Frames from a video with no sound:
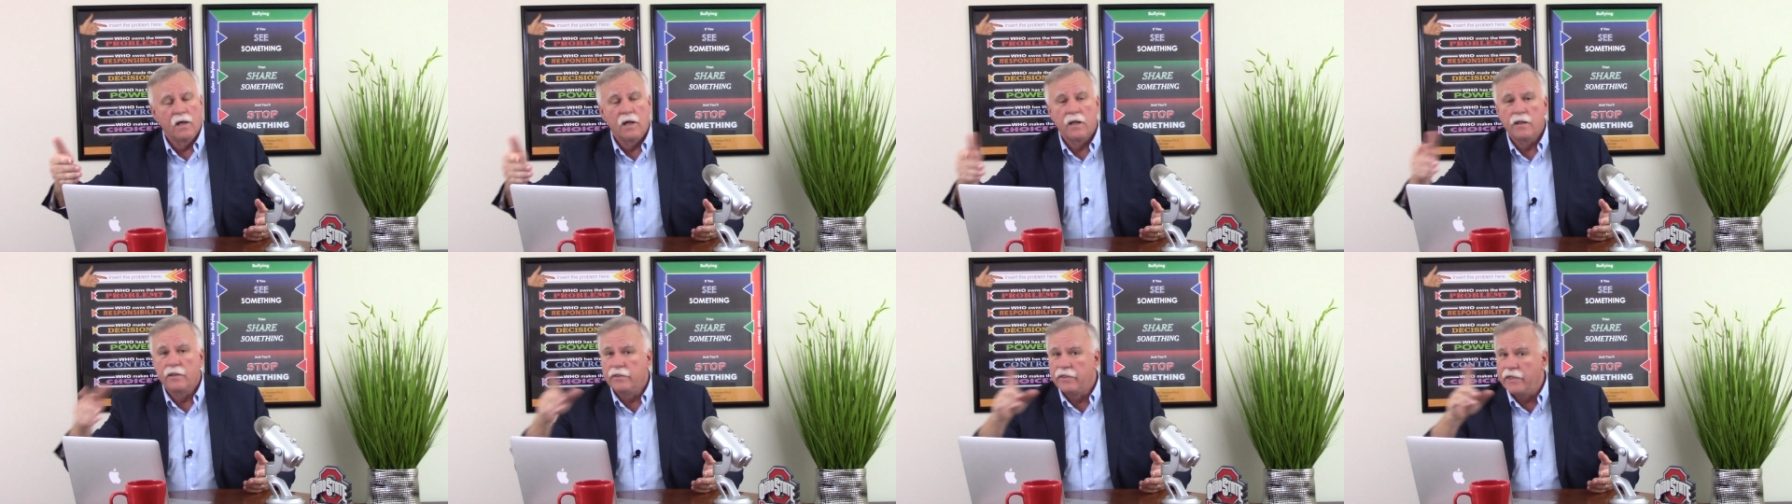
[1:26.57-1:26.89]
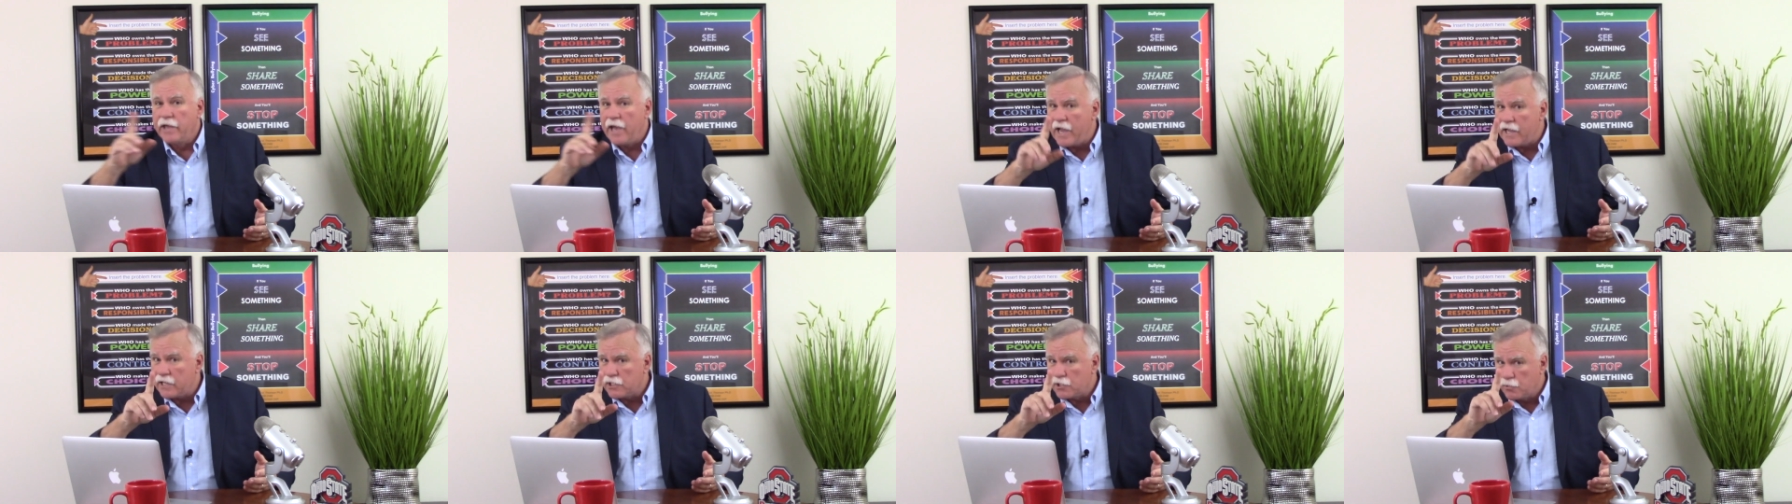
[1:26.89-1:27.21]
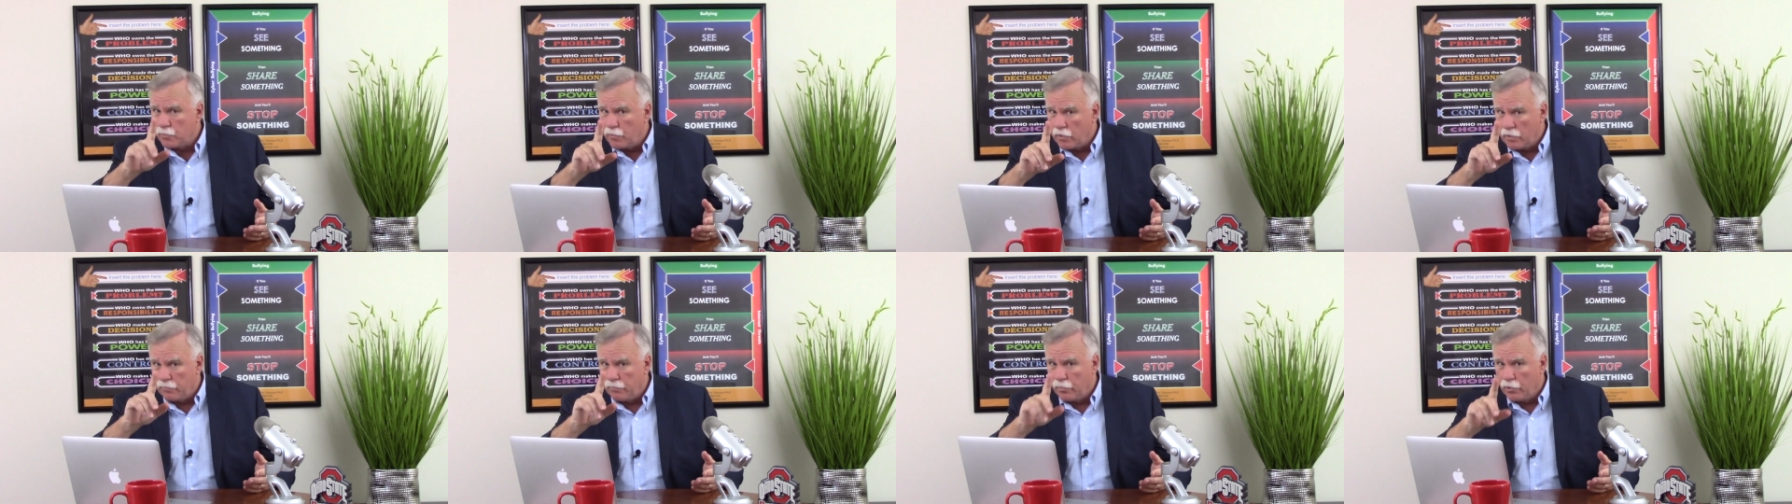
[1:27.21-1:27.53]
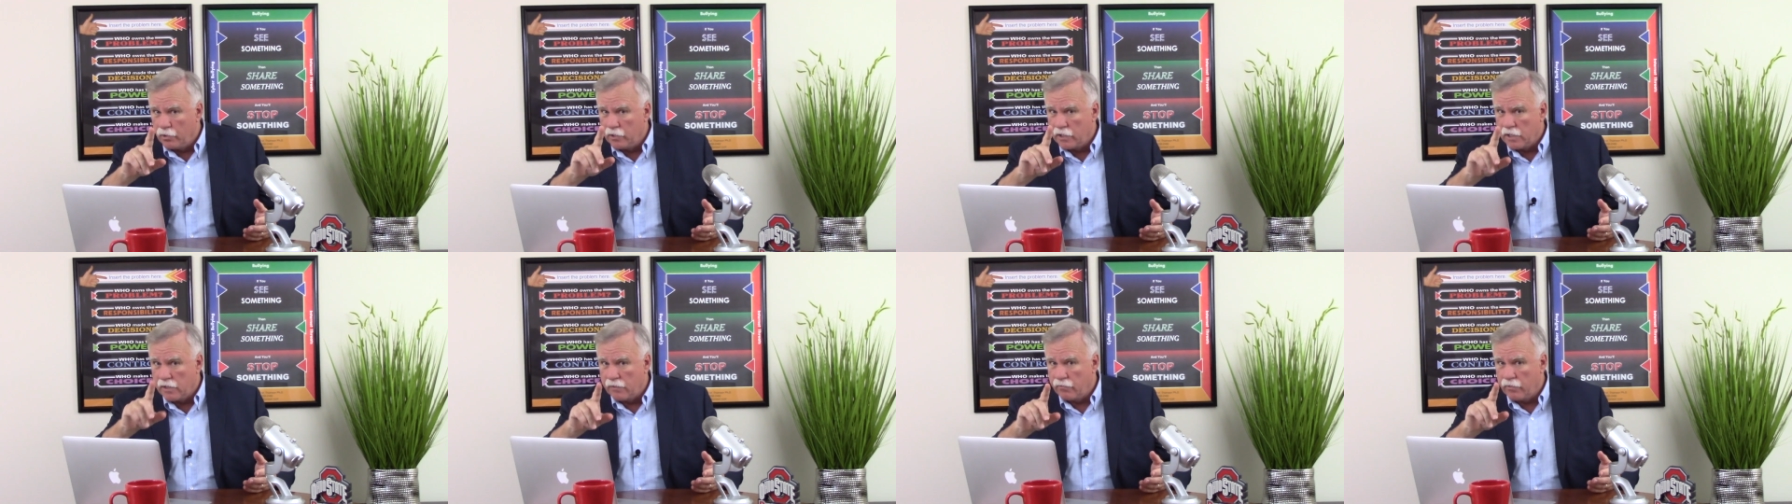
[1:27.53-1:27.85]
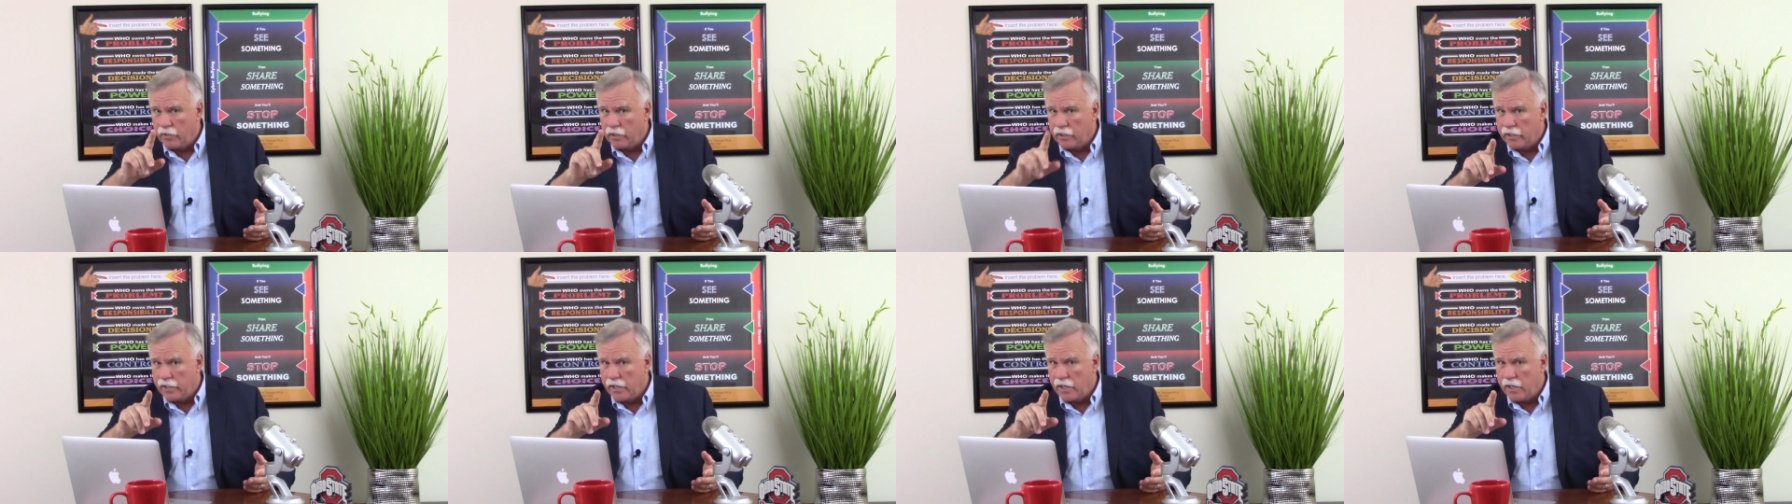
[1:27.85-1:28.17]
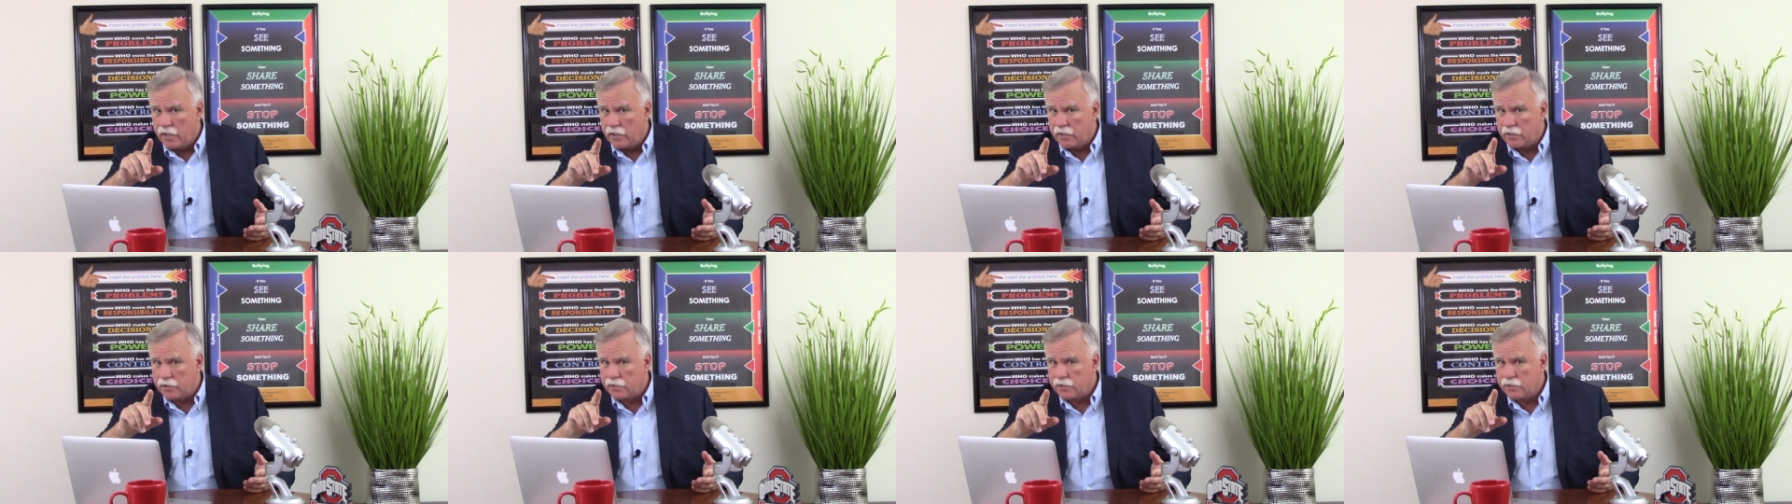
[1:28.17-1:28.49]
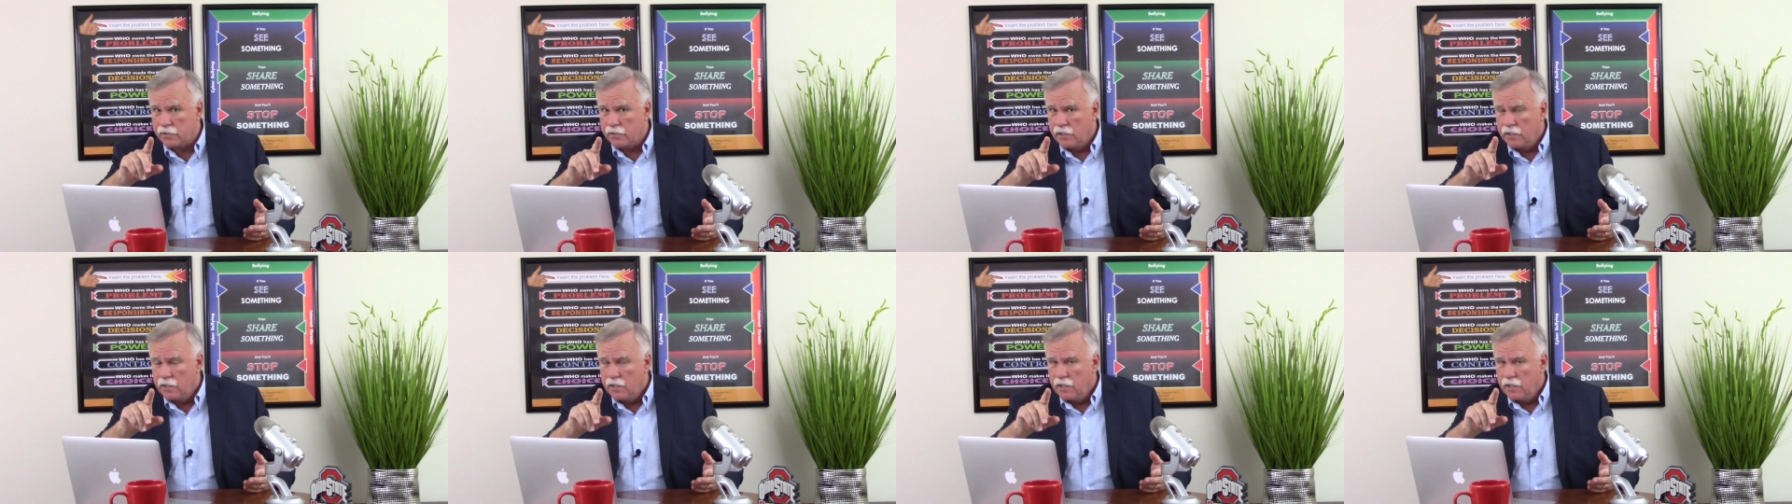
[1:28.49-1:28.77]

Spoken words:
That's what bullying really is.